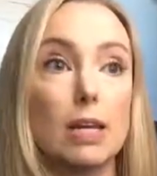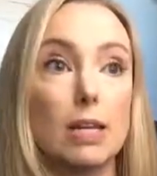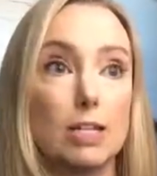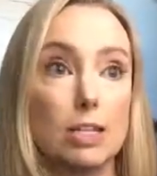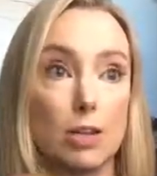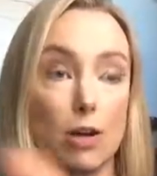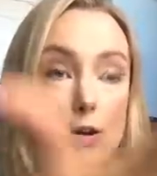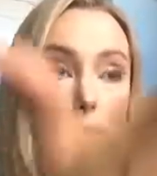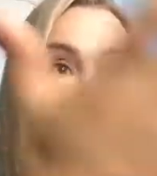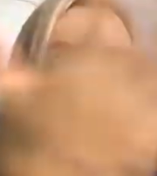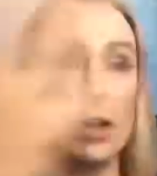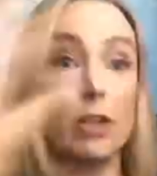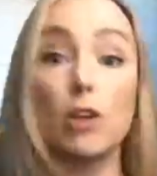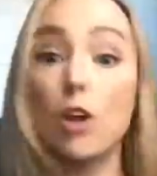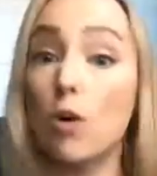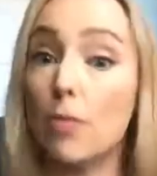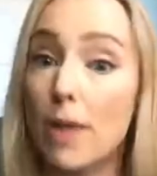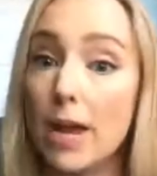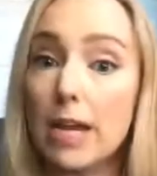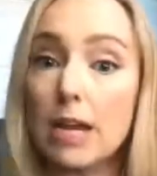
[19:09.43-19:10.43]
So
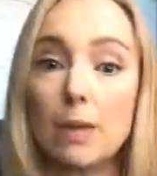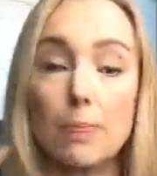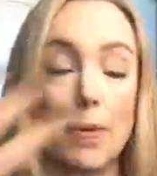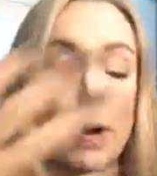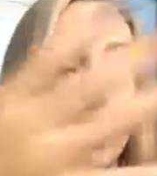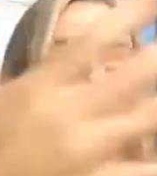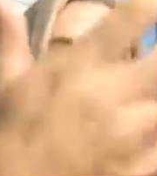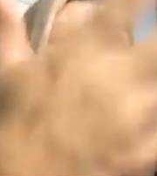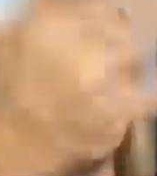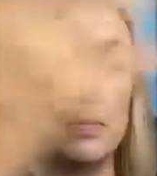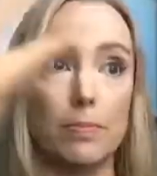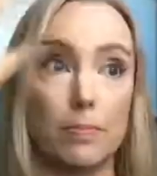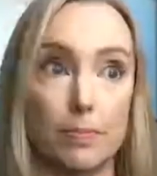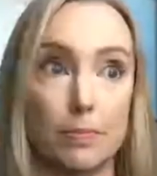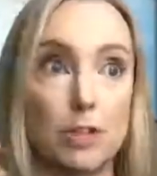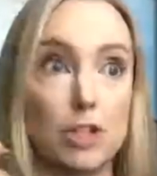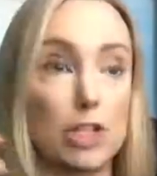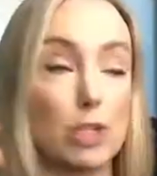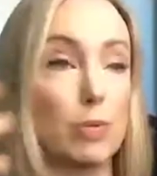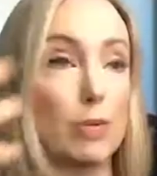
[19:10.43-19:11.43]
no makeup on,
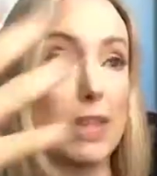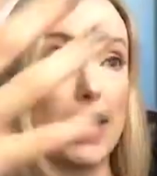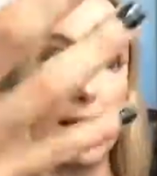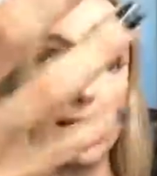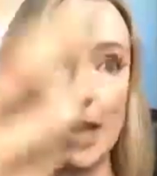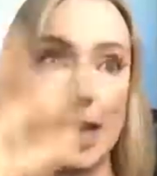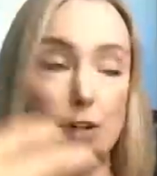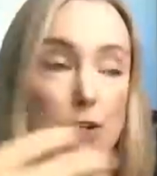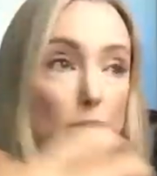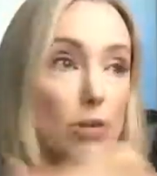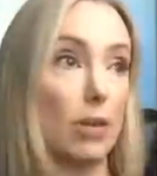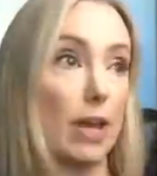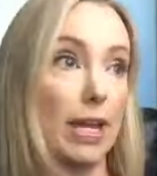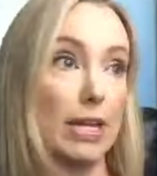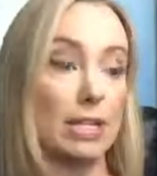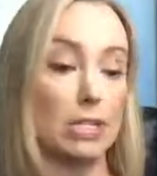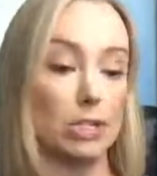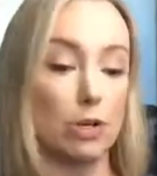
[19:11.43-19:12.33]
just with that natural light,